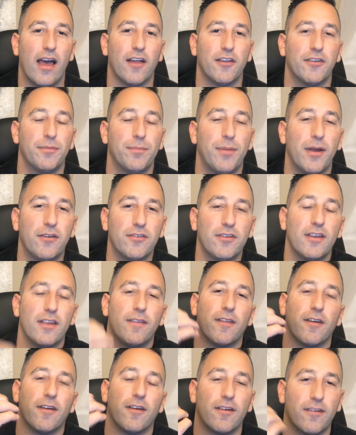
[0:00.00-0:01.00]
especially
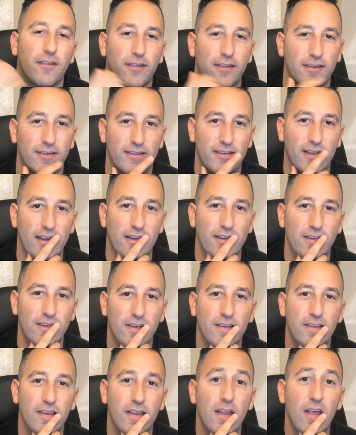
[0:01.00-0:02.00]
in the early
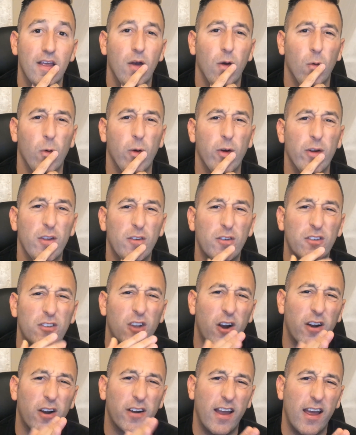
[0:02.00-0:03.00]
stages where you
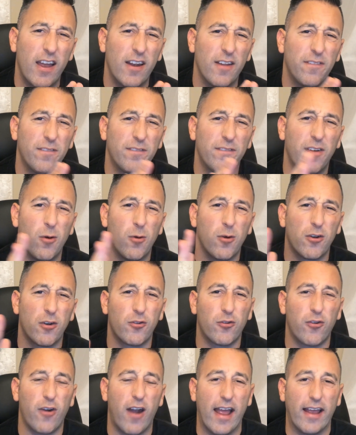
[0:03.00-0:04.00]
start kind of
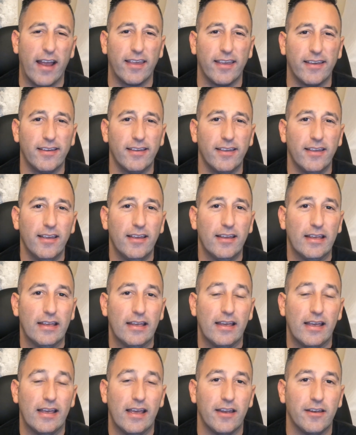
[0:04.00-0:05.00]
forward tracking
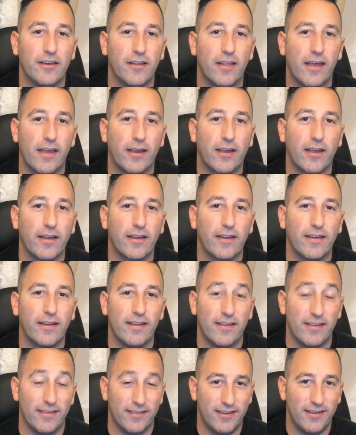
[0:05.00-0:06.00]
and you're like,
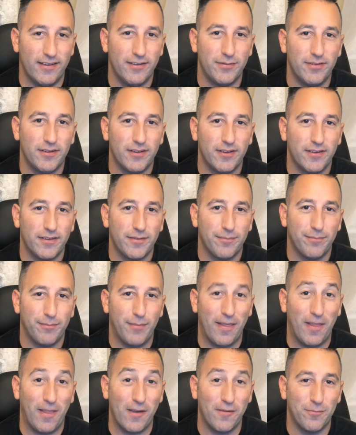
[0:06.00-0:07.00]
is this
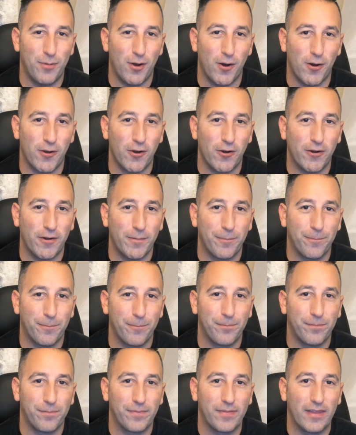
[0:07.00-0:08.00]
my life partner?
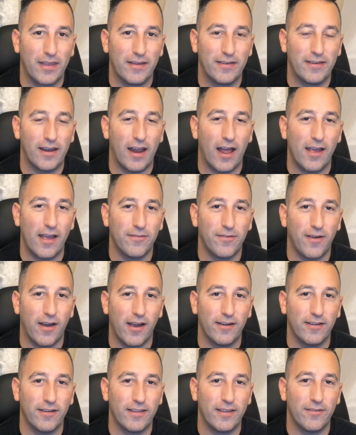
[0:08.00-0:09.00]
Did I
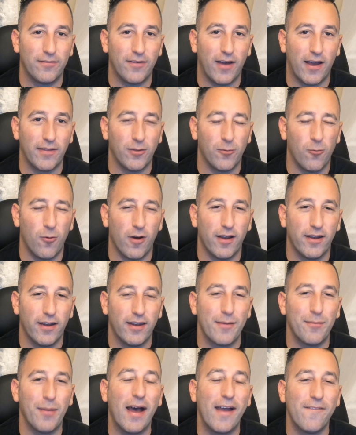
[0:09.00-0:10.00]
finally find the
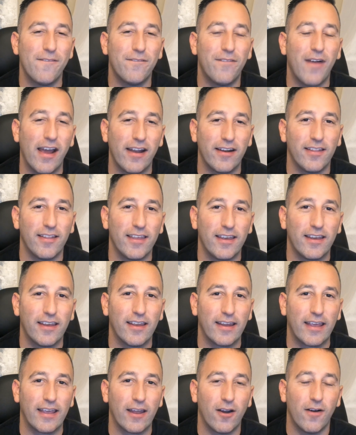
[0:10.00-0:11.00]
one? Am I finally
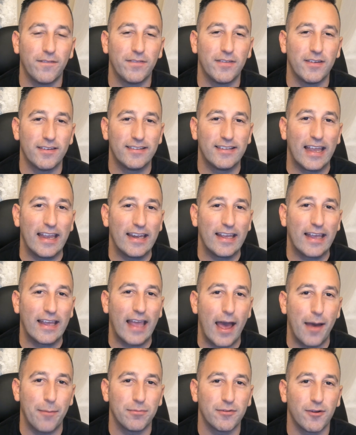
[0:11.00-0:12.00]
going to get off these dating
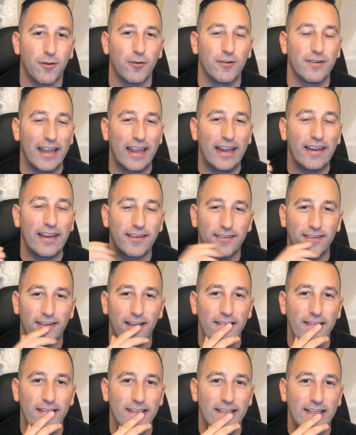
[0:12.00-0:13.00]
apps or dating
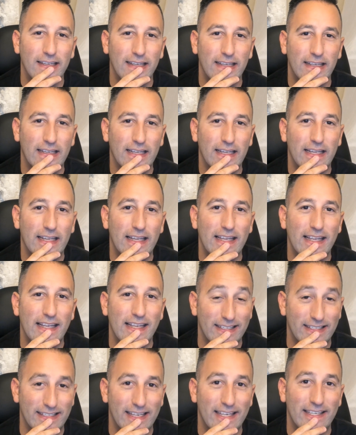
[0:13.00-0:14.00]
sites?
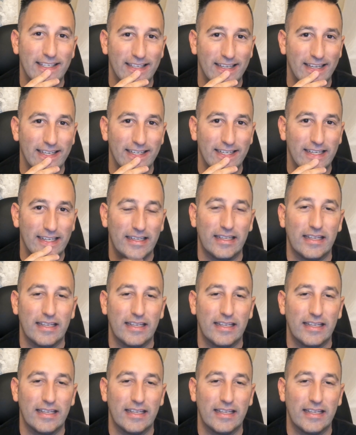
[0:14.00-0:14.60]
Is this it?